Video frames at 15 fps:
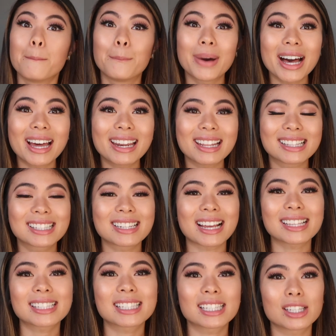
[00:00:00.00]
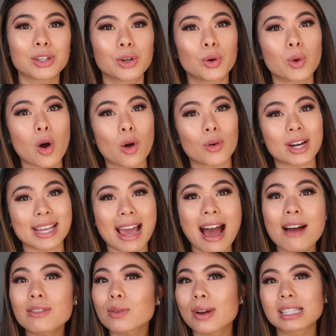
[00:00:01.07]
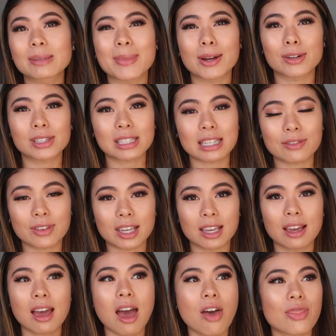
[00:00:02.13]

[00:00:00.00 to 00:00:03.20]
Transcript: but it's nice to already have a resume or CV